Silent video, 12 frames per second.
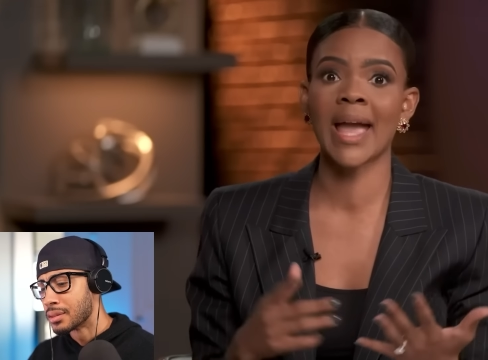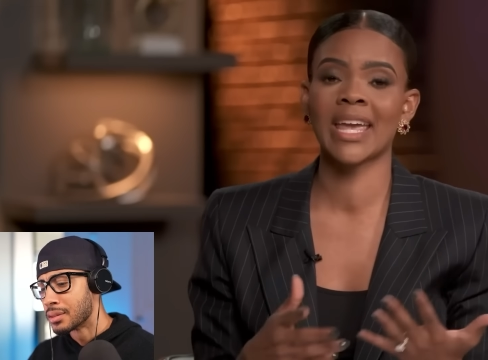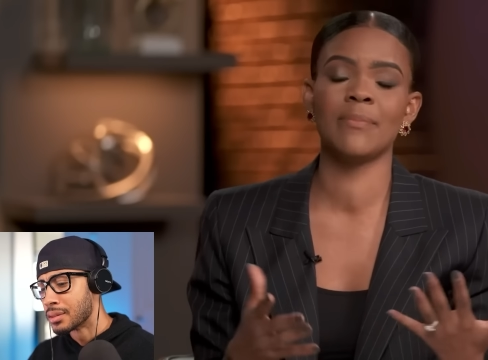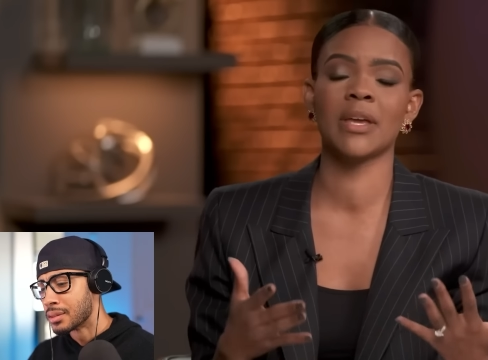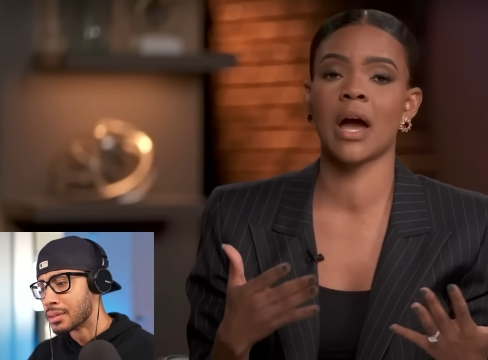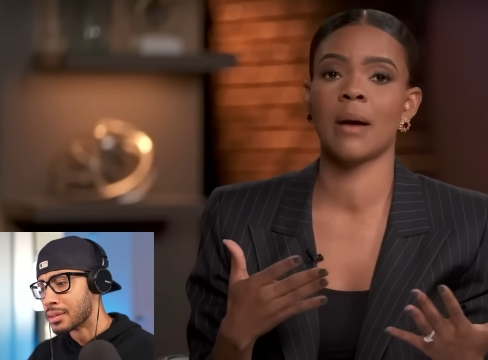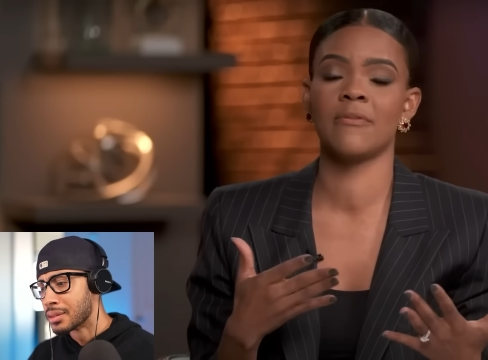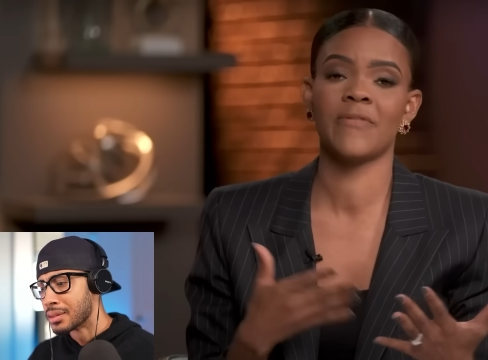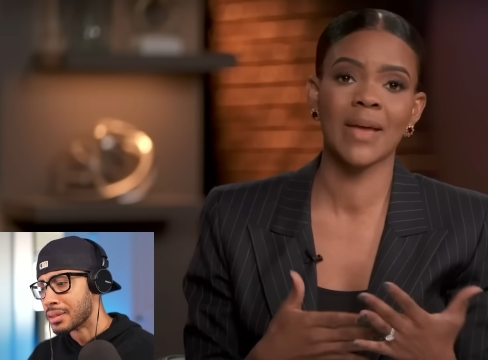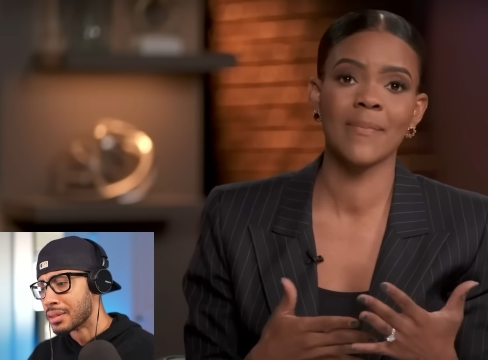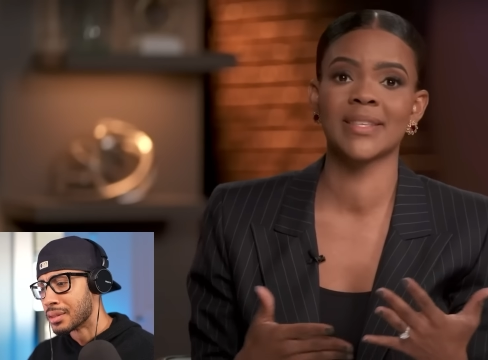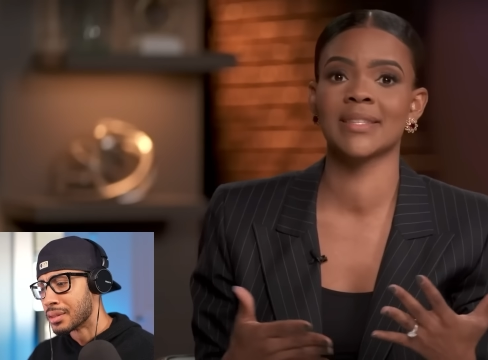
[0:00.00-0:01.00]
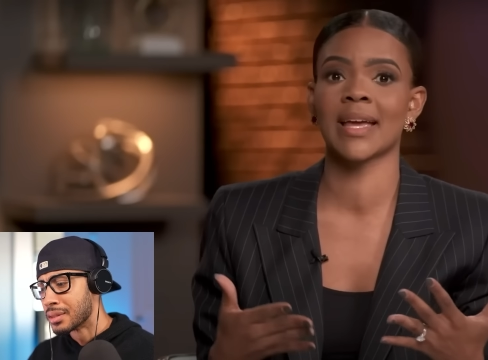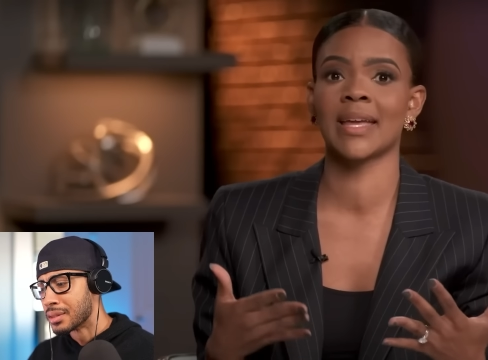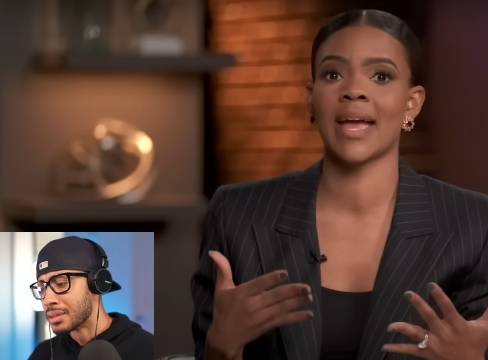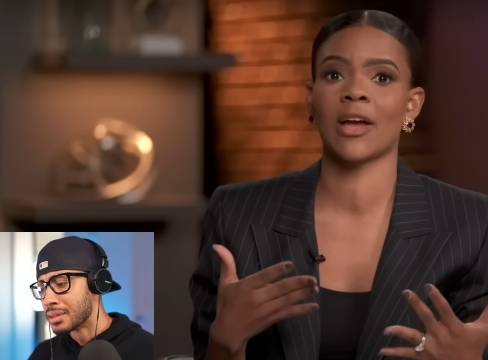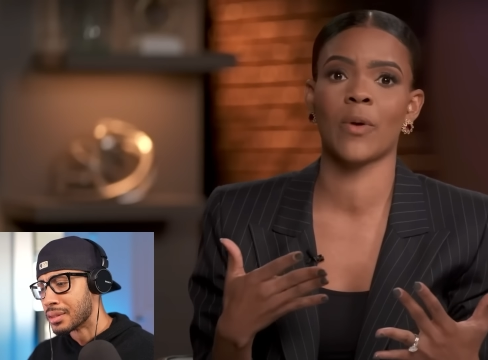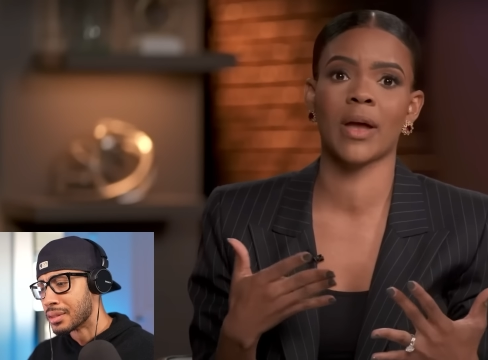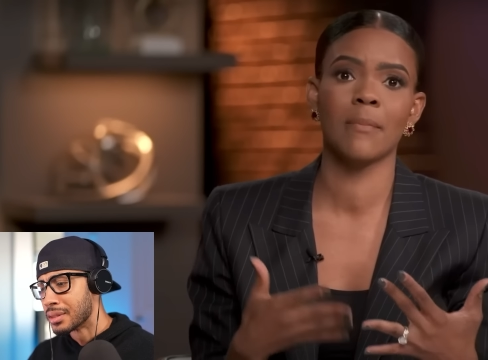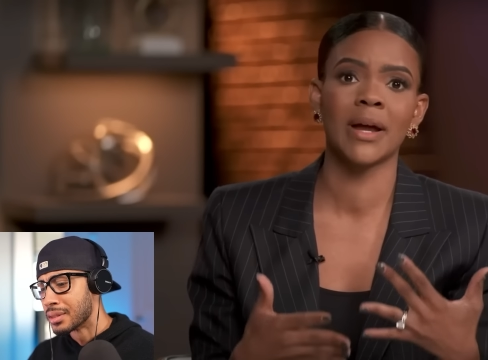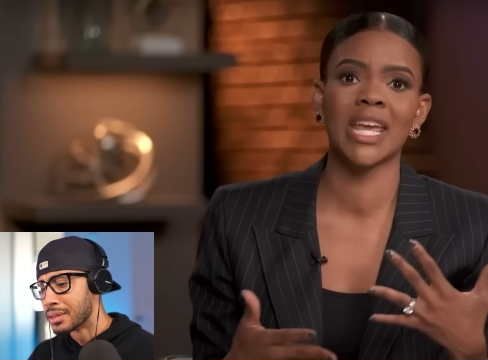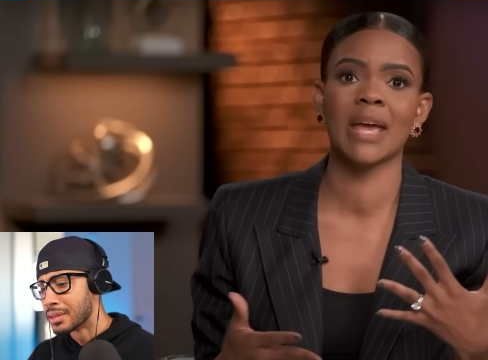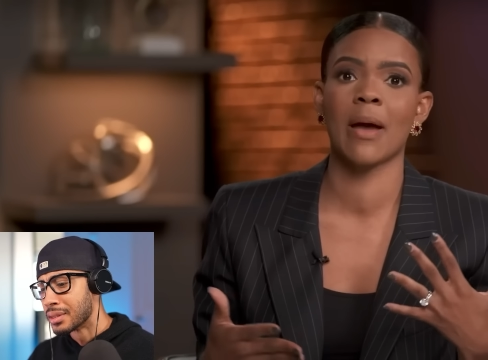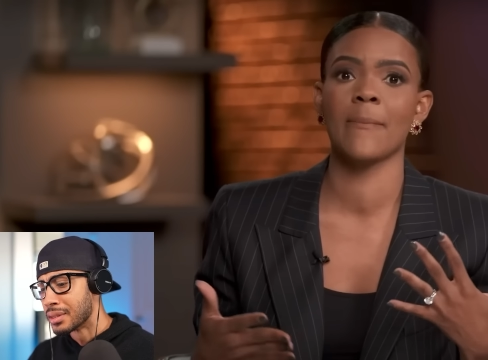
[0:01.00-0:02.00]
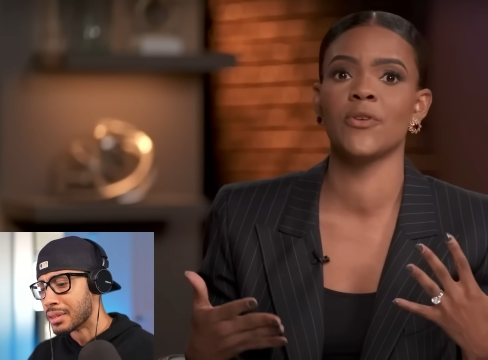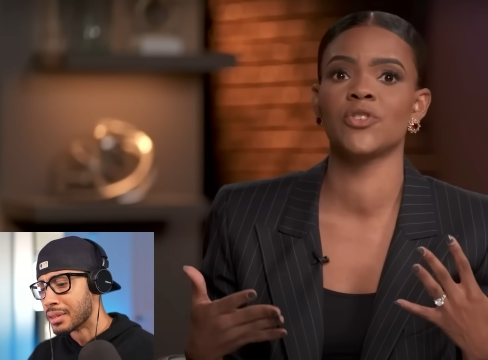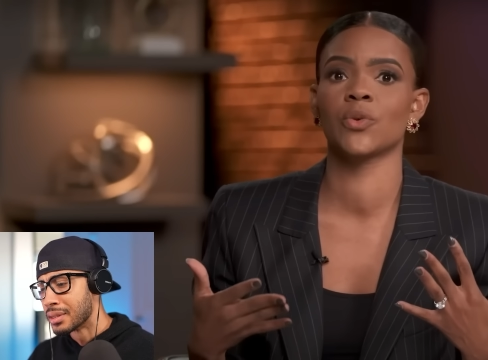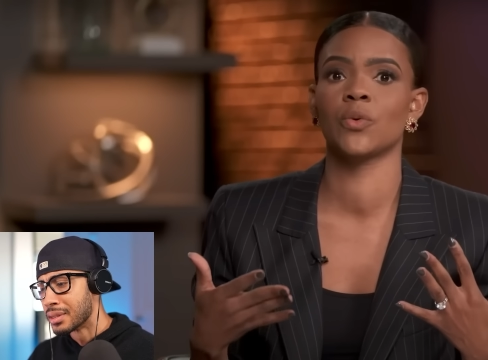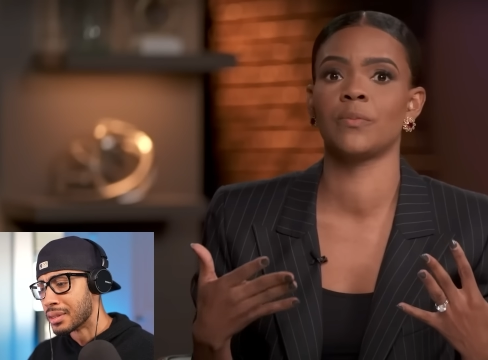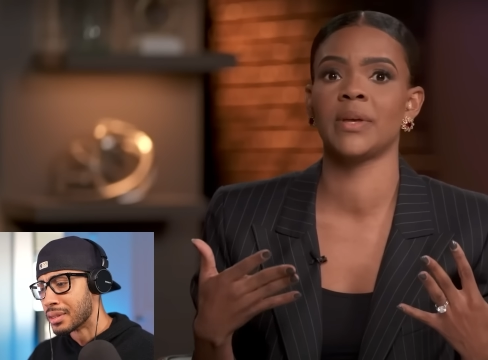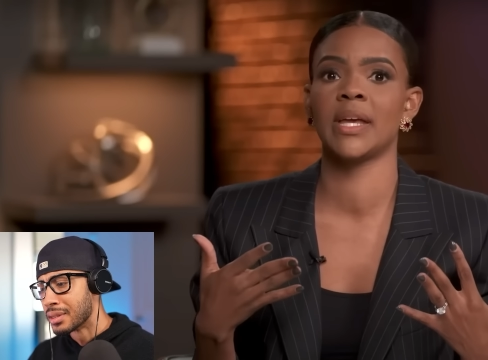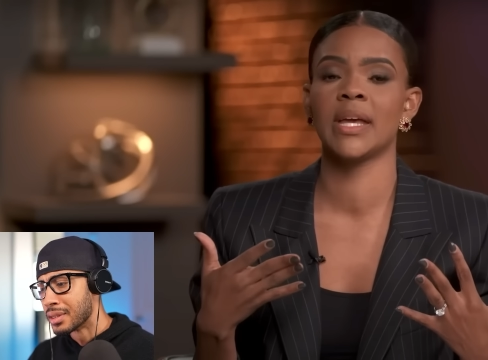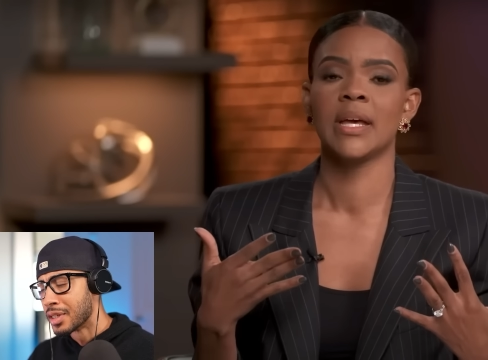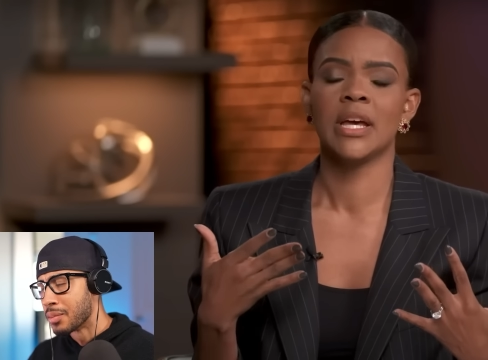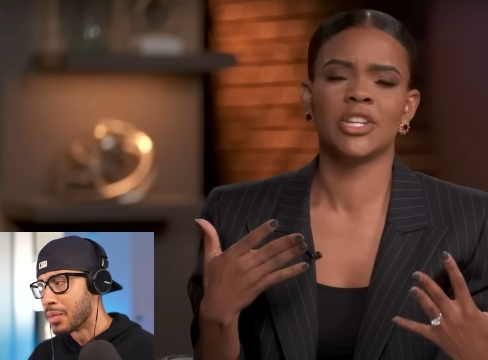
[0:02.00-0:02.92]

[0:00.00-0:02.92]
Speaker 1: I can become famous and I can get quick money and my music will be